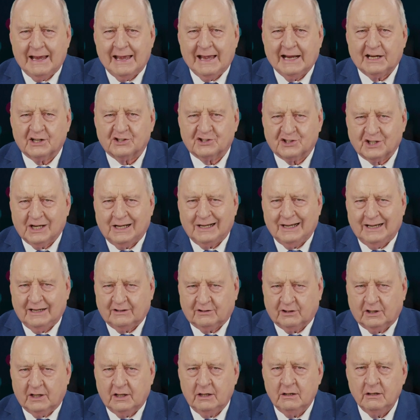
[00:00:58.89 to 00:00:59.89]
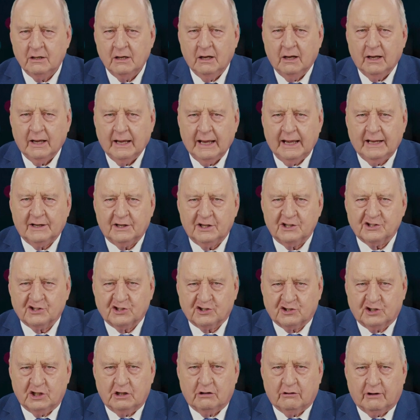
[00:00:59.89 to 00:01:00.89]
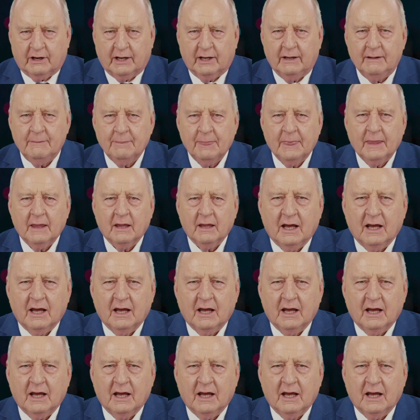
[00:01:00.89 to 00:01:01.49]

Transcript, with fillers: anxiety and hysteria